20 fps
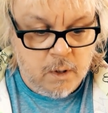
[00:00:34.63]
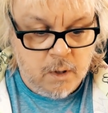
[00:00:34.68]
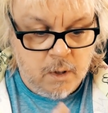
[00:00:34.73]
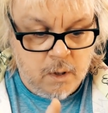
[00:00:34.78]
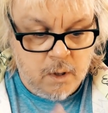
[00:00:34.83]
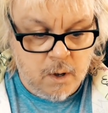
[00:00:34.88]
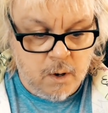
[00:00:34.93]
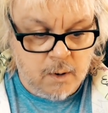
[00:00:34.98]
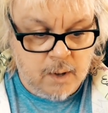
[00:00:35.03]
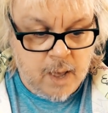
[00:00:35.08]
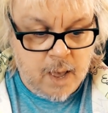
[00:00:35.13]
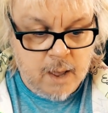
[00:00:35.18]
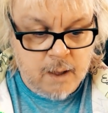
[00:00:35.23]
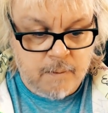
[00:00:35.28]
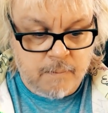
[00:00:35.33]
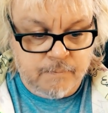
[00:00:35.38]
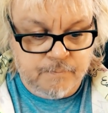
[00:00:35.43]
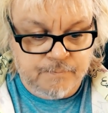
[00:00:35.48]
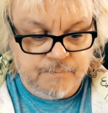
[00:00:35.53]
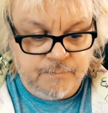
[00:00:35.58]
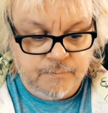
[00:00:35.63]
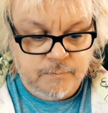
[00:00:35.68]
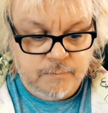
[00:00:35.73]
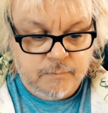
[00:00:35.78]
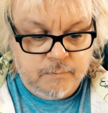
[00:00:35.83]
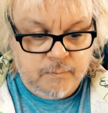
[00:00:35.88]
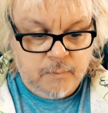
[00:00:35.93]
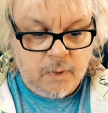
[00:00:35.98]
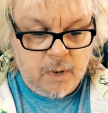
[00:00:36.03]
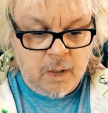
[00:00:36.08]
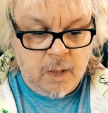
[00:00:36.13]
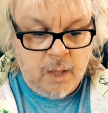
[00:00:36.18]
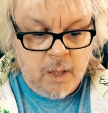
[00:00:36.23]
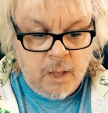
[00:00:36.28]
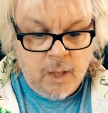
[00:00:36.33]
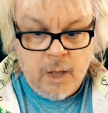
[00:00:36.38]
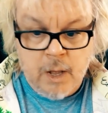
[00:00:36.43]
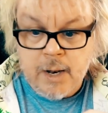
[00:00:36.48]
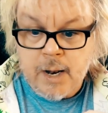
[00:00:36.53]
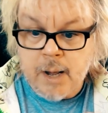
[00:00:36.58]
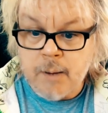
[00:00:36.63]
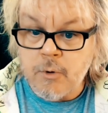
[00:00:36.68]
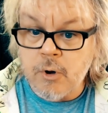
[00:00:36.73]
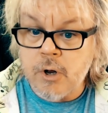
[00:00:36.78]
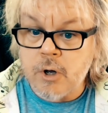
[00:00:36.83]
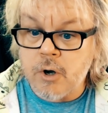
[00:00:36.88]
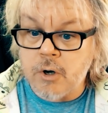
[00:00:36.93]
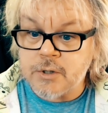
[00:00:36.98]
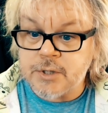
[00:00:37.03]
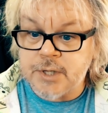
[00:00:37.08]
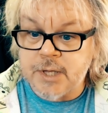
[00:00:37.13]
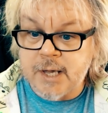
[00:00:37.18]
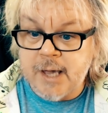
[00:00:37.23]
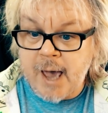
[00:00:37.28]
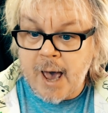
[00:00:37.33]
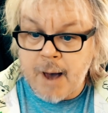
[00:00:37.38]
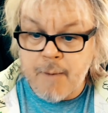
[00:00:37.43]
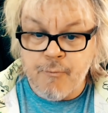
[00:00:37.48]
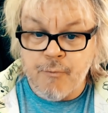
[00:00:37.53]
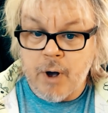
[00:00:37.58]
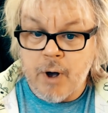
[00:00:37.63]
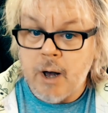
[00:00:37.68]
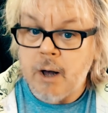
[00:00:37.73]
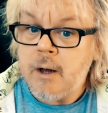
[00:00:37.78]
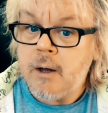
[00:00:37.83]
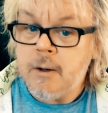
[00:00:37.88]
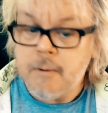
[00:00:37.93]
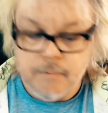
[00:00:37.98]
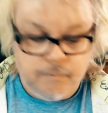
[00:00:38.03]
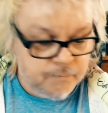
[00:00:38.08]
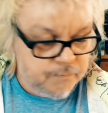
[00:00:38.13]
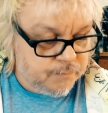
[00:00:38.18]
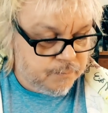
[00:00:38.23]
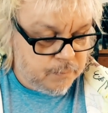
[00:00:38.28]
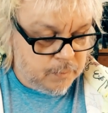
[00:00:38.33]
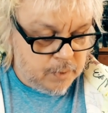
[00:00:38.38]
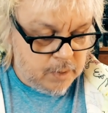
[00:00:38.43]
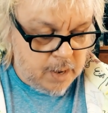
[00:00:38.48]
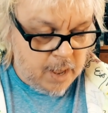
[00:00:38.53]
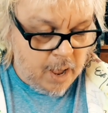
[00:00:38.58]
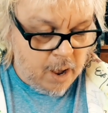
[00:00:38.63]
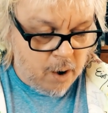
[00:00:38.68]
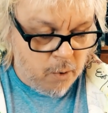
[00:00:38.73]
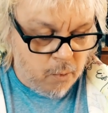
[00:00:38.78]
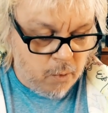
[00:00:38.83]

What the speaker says: Okay, I'm going to go to the camera now.